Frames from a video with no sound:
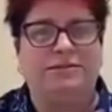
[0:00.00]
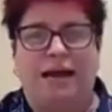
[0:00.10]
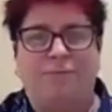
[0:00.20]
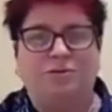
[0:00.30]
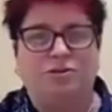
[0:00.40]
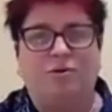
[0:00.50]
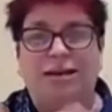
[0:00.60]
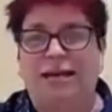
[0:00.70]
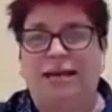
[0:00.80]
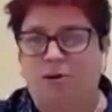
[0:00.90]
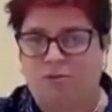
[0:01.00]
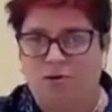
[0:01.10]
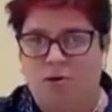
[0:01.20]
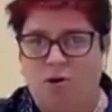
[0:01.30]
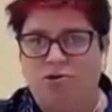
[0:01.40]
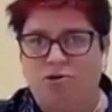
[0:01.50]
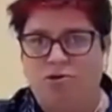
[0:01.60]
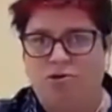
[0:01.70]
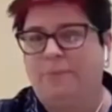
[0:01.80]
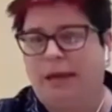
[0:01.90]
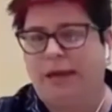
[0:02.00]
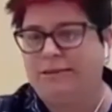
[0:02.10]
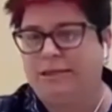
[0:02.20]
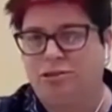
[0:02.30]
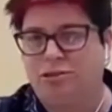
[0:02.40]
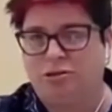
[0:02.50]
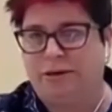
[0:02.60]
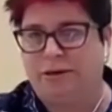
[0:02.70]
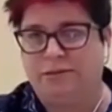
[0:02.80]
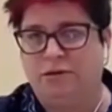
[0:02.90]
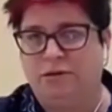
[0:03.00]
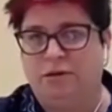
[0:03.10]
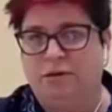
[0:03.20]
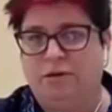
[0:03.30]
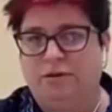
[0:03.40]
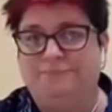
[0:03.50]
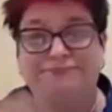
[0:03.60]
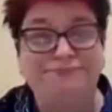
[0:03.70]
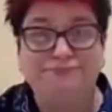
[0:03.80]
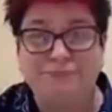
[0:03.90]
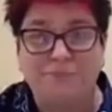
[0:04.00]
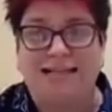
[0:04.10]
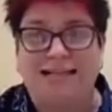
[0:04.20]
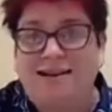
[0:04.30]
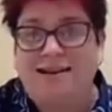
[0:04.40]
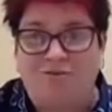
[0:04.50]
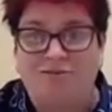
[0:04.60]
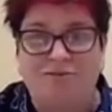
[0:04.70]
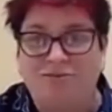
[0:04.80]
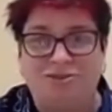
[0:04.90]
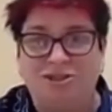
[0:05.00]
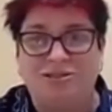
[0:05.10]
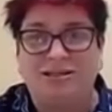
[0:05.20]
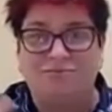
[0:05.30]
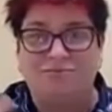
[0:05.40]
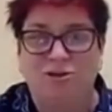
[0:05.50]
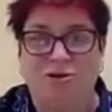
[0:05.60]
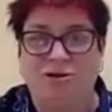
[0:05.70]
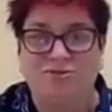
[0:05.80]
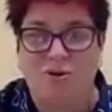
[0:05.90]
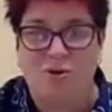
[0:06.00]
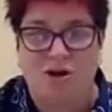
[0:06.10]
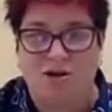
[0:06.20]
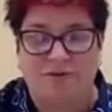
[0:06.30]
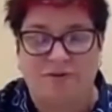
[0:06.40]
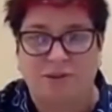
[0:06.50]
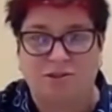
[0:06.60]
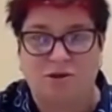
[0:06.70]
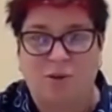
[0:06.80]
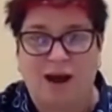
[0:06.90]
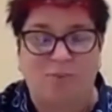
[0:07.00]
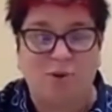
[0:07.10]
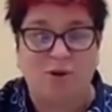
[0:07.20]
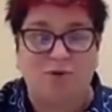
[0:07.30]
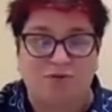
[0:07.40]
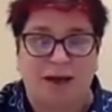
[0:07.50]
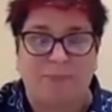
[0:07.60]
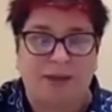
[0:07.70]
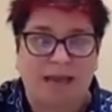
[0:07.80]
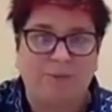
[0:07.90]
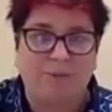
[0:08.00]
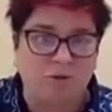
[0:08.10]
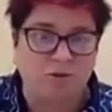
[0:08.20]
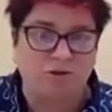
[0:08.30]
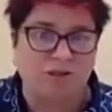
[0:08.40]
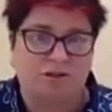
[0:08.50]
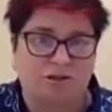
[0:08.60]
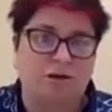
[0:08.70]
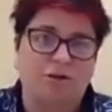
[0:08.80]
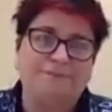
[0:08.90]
is I was already in the role, just not paying attention to it. That's enough. Just return his phone call every once in a while. Poof, I became his older sister.